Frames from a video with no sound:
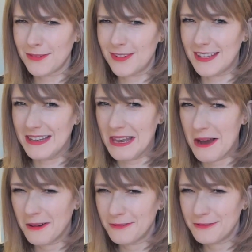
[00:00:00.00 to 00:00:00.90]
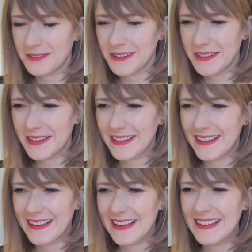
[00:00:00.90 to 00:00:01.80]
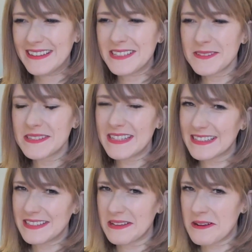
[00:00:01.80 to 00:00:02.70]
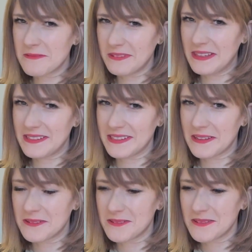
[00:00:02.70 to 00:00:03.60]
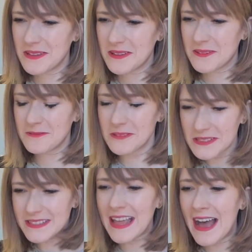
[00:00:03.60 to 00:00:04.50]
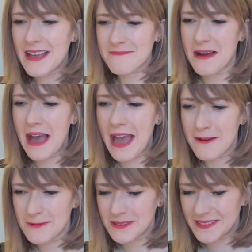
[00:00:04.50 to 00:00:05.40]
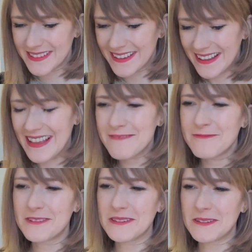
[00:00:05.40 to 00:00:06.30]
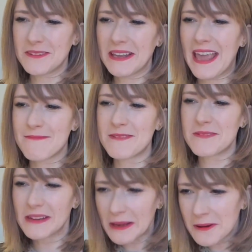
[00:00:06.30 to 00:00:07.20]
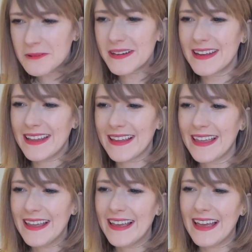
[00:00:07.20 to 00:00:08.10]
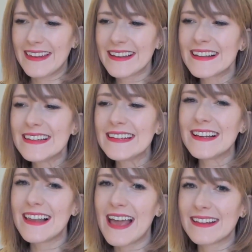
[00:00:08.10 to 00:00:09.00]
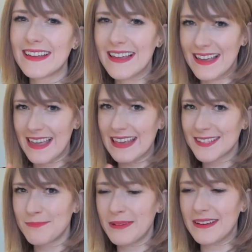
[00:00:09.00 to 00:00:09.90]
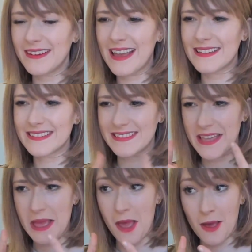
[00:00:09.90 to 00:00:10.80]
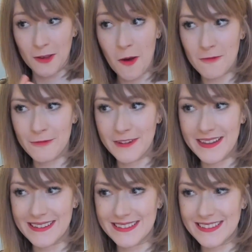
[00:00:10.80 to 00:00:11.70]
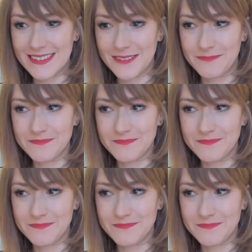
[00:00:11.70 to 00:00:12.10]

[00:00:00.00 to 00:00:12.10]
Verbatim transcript: seen enough. this was six and a half years ago. First time I was in front of the camera recording and I clearly lacked experience, confidence,